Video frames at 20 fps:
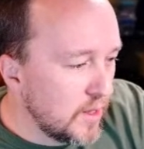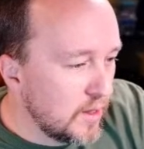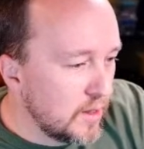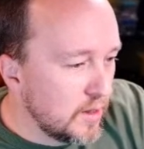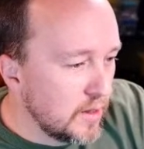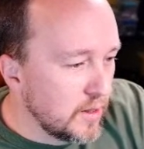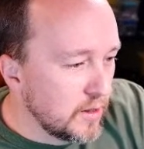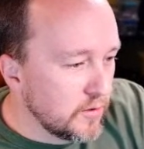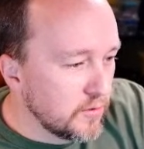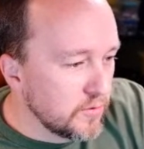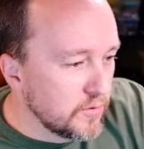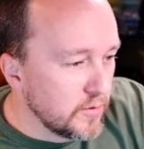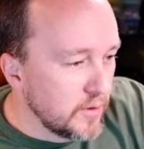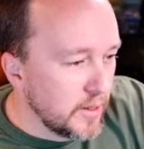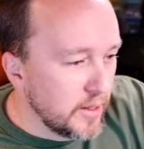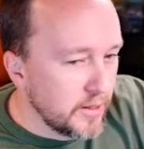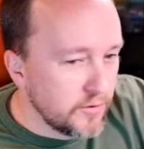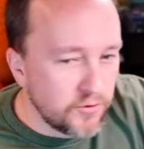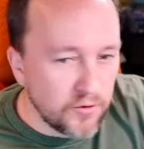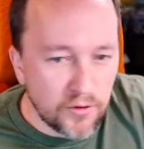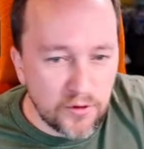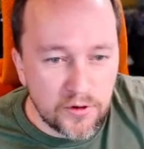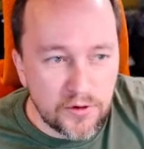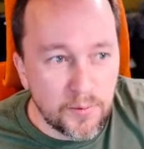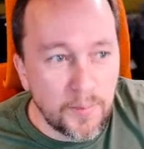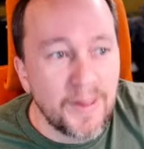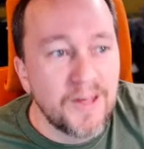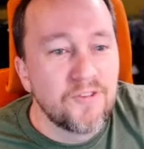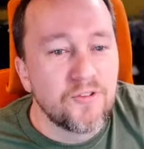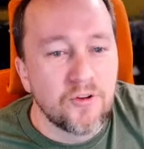And so the
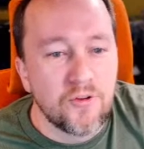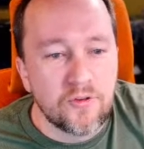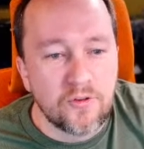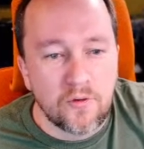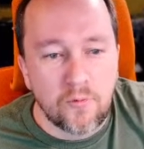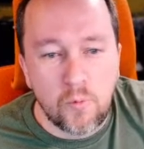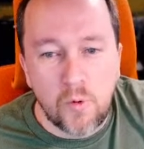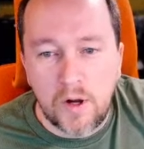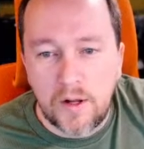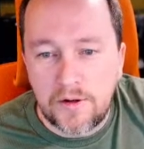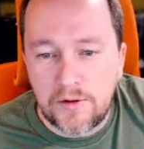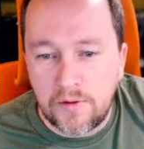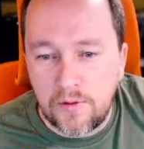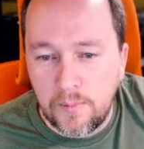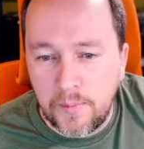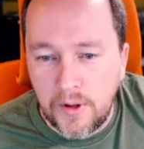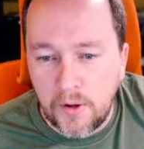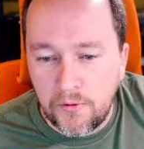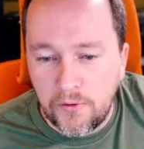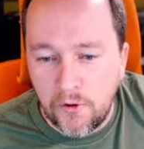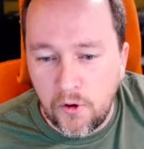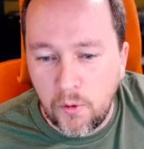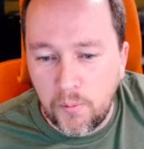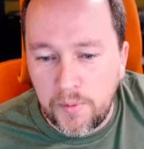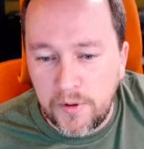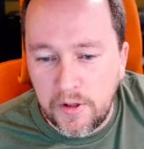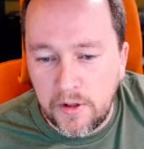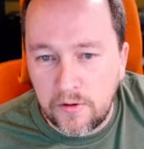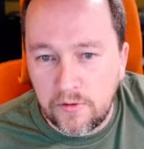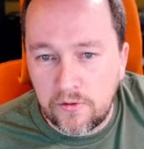dimensions of what the belt
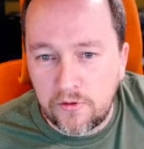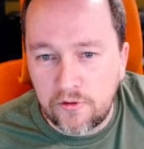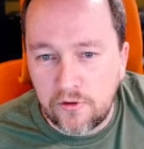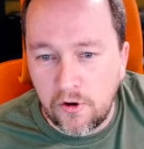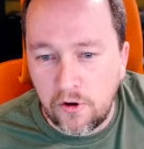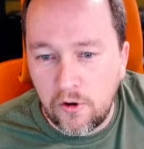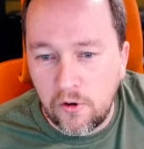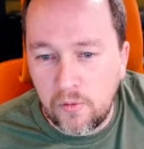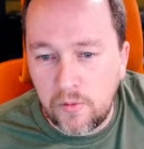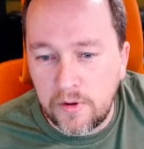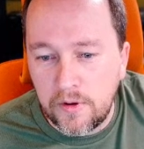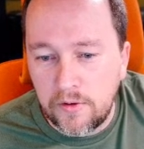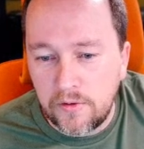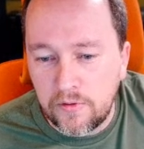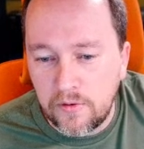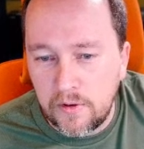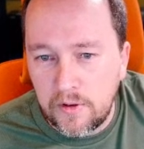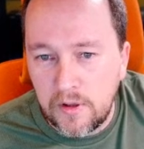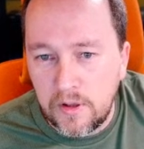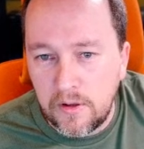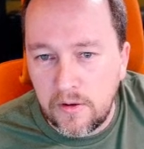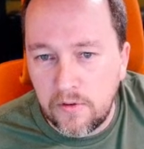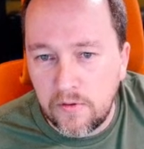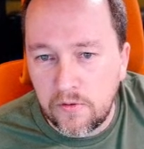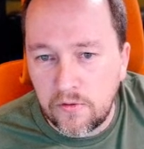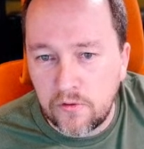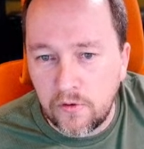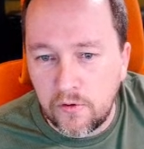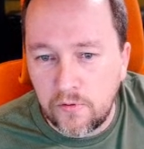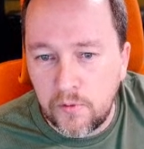openings show is
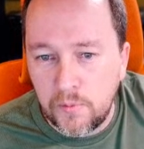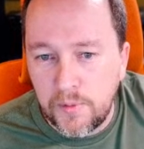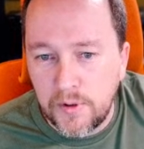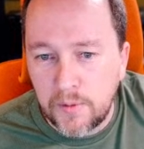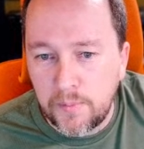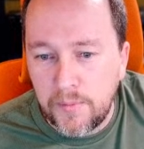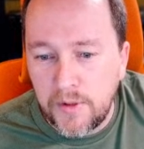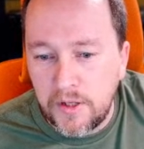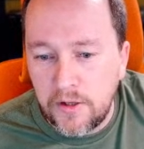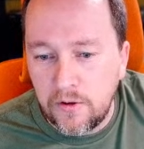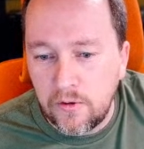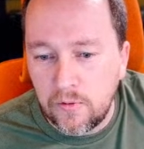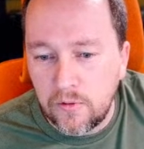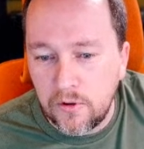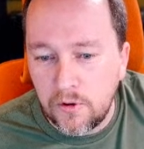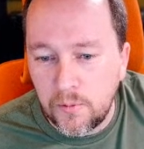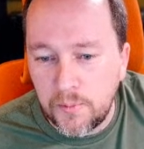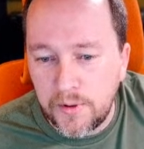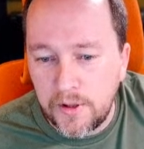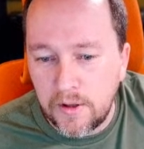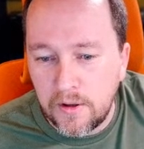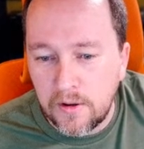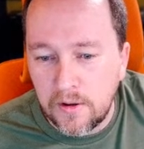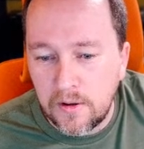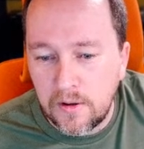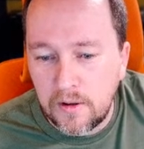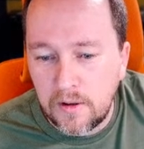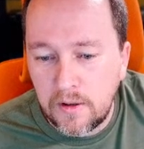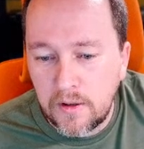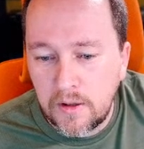so if you pick BDU loop
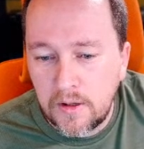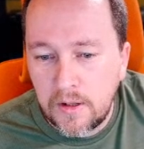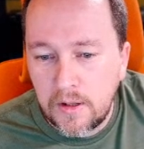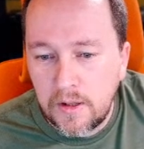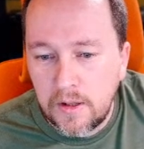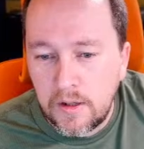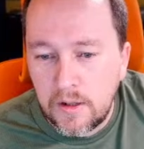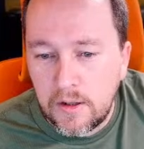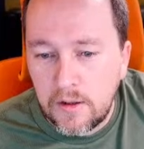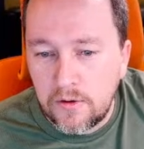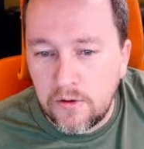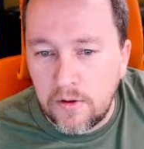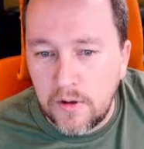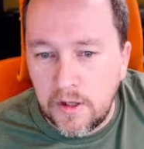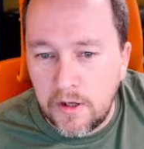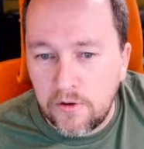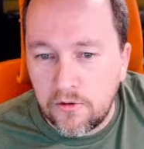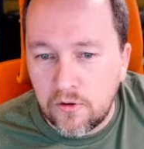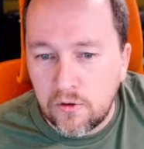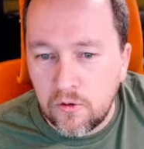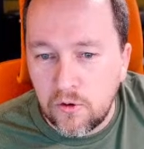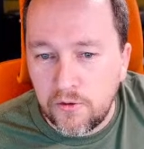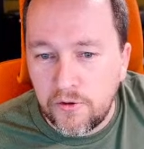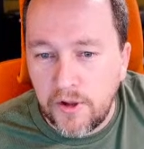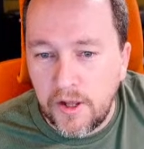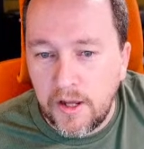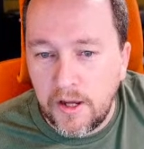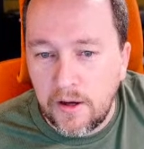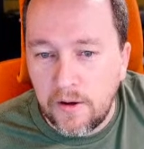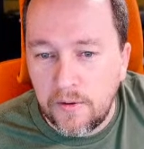here and you scroll
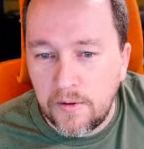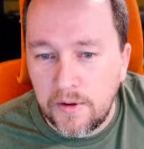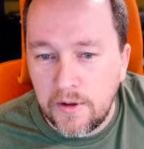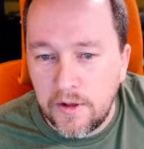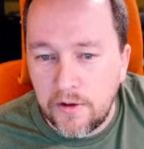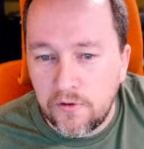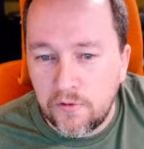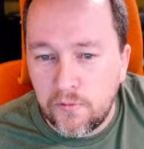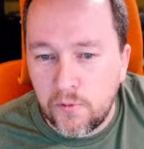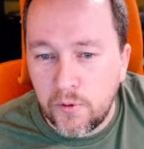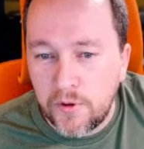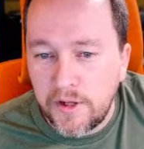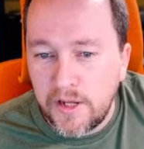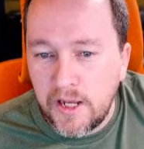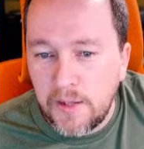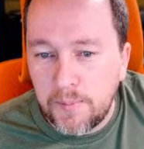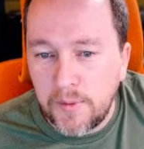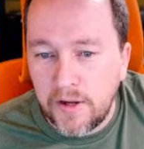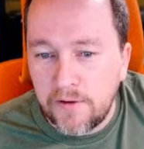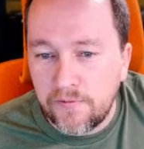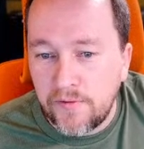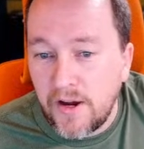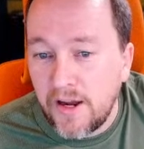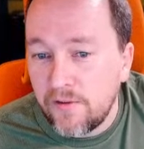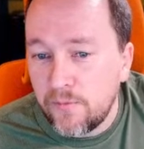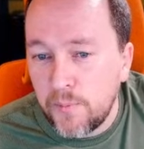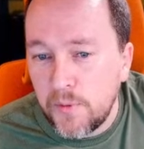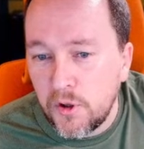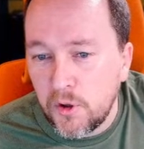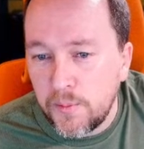down, it's 48 by
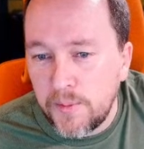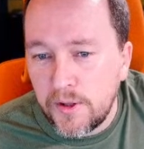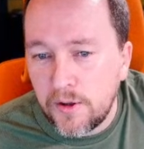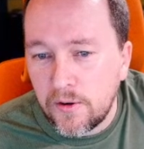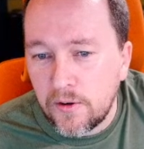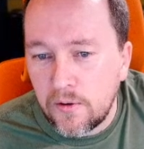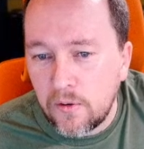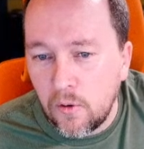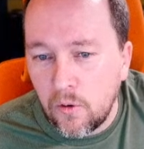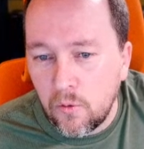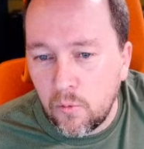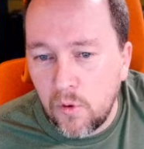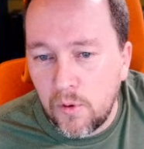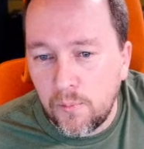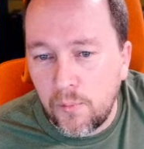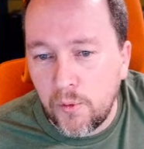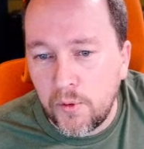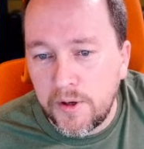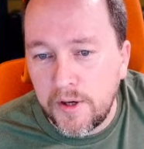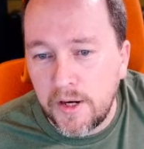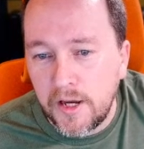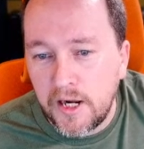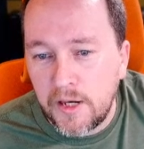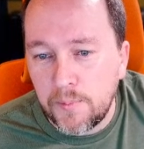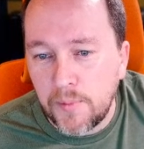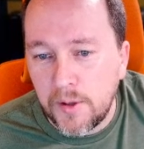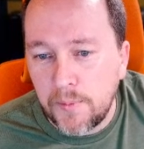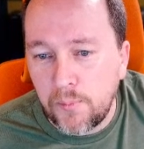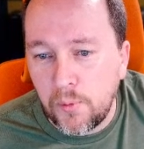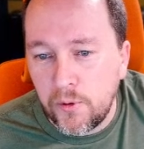5 millimeter or 1.9
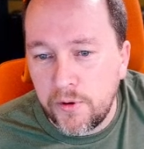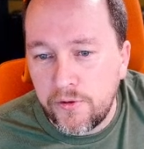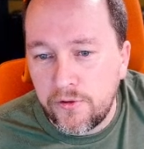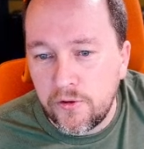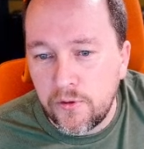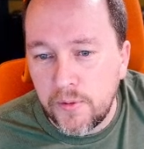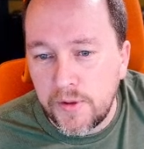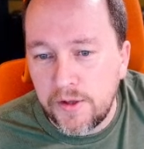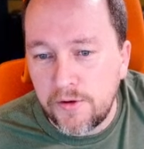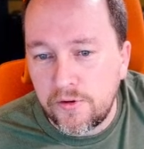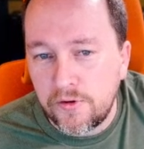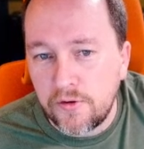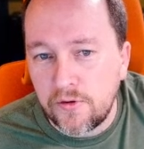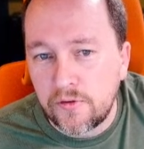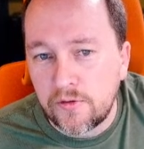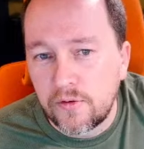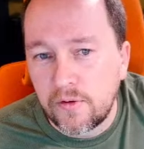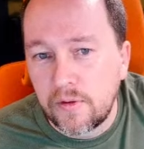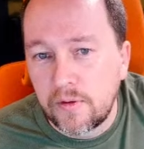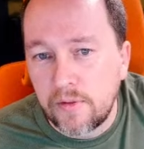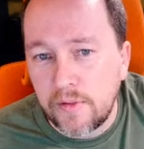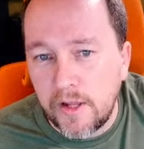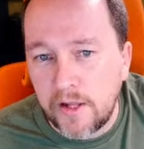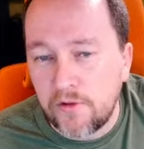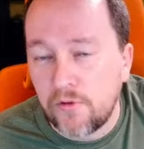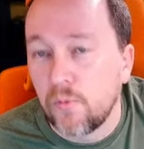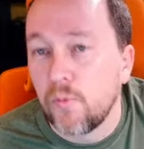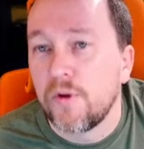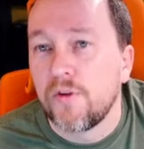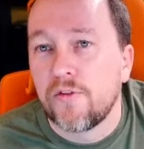by 0.2 inches.
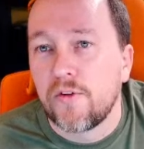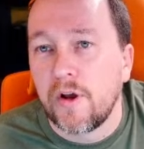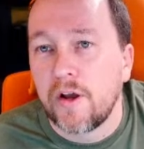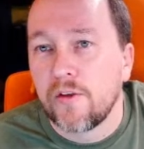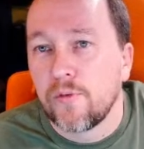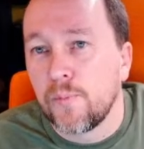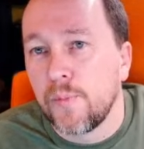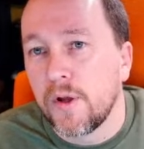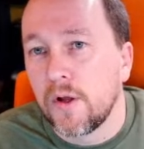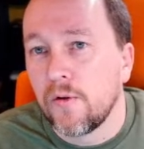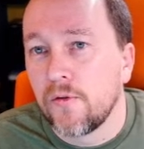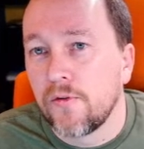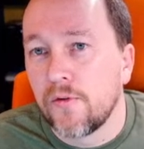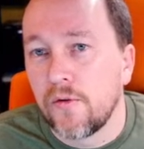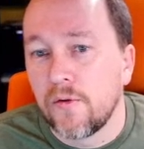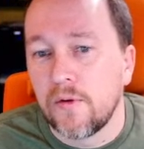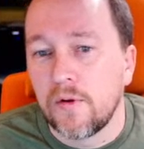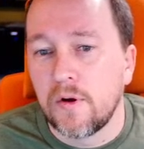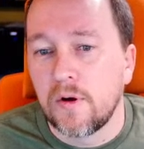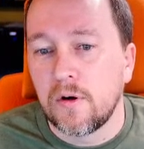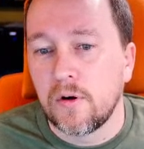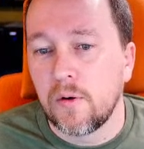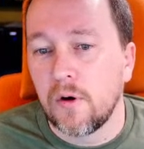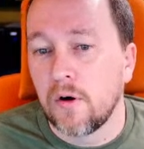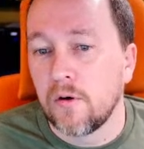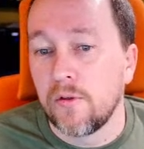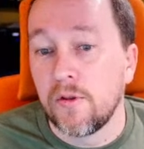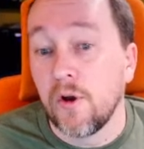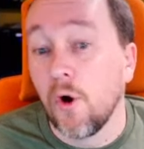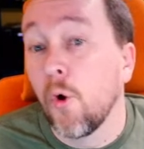That's what size belt
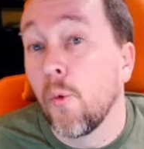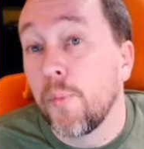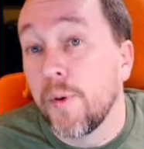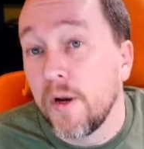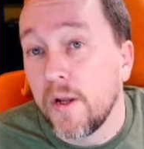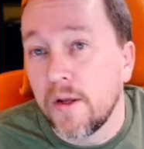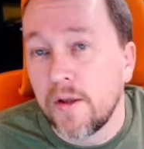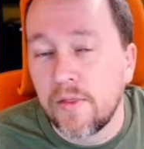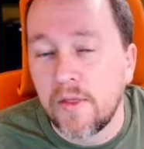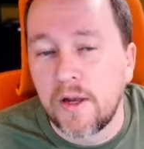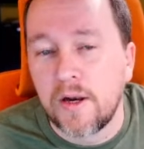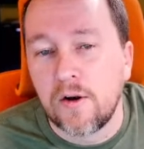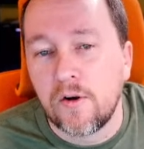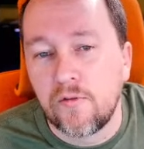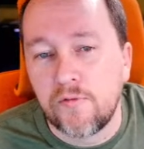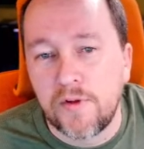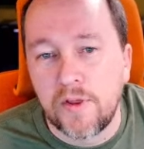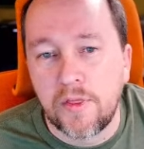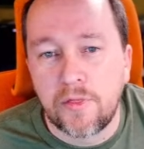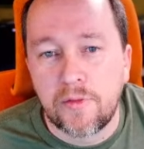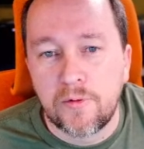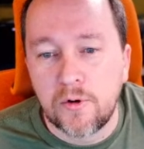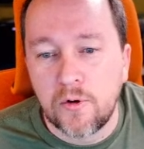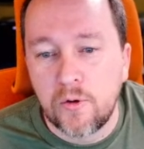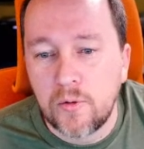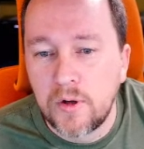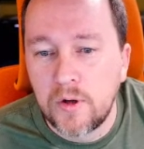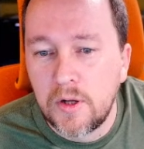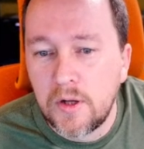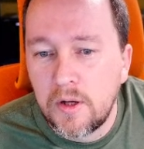or the opening that it'll fit through.